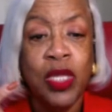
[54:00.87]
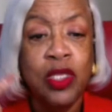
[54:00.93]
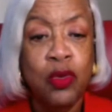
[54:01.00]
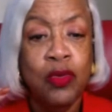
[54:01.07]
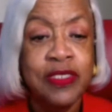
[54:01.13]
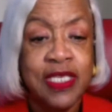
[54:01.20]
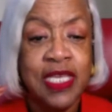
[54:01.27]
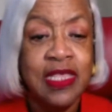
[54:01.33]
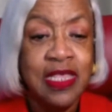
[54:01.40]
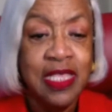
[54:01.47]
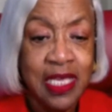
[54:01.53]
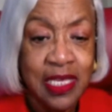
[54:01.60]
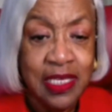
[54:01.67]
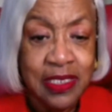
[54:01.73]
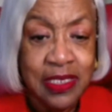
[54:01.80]
you said
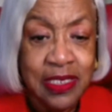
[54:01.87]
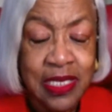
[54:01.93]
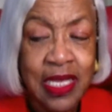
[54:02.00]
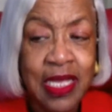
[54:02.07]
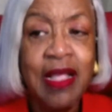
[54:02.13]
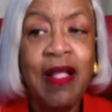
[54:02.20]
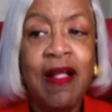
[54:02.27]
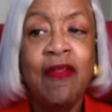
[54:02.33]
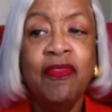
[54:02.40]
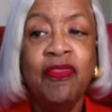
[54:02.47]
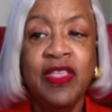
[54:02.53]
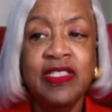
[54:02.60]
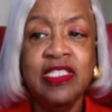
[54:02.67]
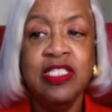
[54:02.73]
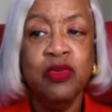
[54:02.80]
this,
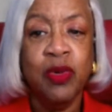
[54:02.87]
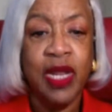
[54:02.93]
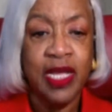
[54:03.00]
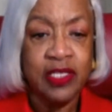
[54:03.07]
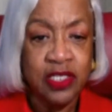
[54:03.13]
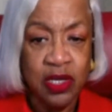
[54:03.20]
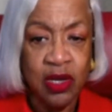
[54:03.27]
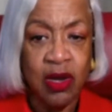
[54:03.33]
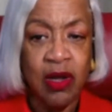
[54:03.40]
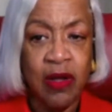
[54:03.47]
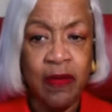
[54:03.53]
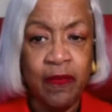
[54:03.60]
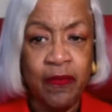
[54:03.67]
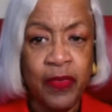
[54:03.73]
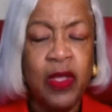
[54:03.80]
this is what I saw.
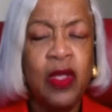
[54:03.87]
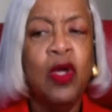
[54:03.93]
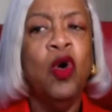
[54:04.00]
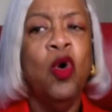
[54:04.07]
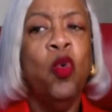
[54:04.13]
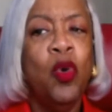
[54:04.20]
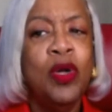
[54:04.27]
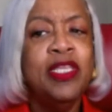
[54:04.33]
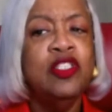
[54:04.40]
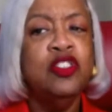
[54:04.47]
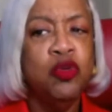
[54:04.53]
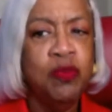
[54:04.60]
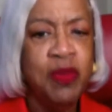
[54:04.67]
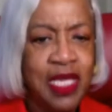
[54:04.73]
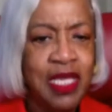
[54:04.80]
What did you
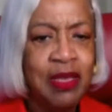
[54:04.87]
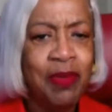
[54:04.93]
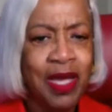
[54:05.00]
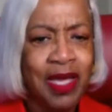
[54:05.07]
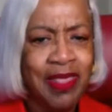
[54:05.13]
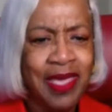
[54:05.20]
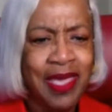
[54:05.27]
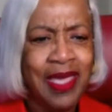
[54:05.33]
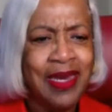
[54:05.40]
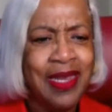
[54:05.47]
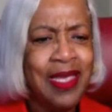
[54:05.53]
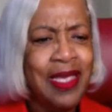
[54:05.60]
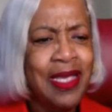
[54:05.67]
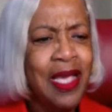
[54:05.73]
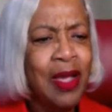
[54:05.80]
mean by that?
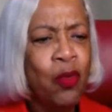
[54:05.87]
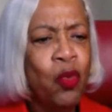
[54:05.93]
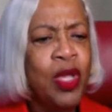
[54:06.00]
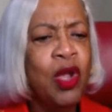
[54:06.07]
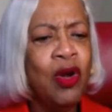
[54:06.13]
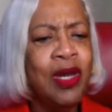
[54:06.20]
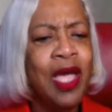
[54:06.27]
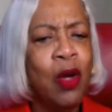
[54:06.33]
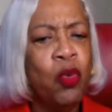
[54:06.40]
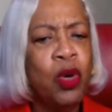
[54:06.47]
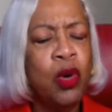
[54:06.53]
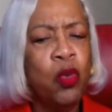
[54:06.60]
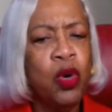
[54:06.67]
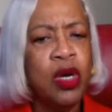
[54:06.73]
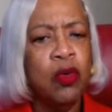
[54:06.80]
We are not,
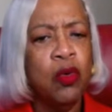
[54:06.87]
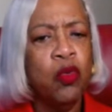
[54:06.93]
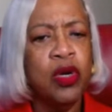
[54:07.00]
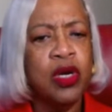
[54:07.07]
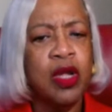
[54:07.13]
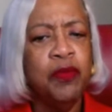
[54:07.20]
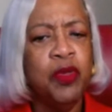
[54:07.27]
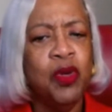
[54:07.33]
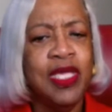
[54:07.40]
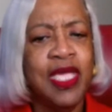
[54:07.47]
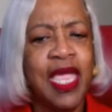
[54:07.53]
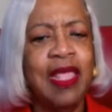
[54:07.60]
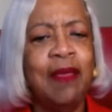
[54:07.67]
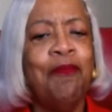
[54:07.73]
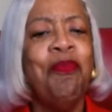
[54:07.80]
we're
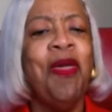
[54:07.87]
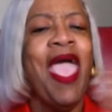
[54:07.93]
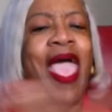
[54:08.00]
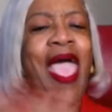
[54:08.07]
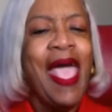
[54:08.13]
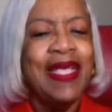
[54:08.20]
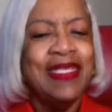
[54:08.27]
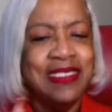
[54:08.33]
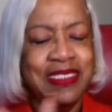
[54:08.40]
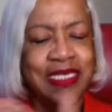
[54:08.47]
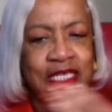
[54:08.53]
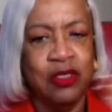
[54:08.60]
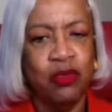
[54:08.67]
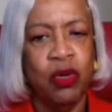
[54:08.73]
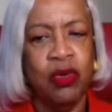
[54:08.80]
communicating past
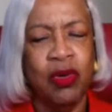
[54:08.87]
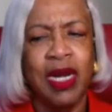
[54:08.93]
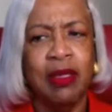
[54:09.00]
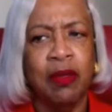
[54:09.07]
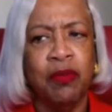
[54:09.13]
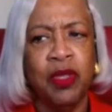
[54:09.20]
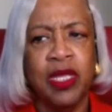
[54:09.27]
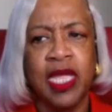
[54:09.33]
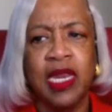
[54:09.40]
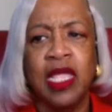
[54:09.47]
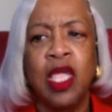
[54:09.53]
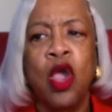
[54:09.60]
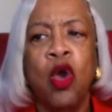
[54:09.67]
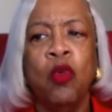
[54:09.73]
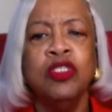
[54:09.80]
each, we're not even communicating.
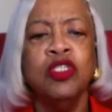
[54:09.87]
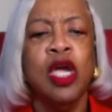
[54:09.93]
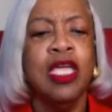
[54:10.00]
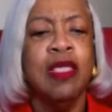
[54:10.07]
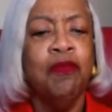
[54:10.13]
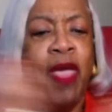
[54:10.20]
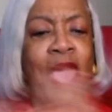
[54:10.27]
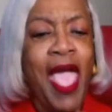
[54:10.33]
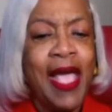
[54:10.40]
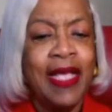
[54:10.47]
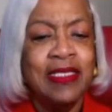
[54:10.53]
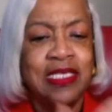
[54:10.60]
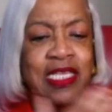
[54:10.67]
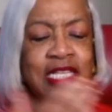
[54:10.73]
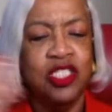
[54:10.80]
We're talking
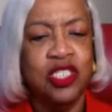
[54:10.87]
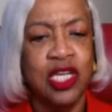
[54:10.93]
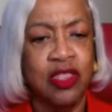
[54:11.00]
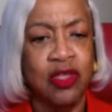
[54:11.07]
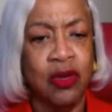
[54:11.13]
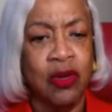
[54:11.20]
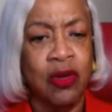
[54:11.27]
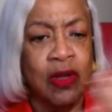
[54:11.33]
past each other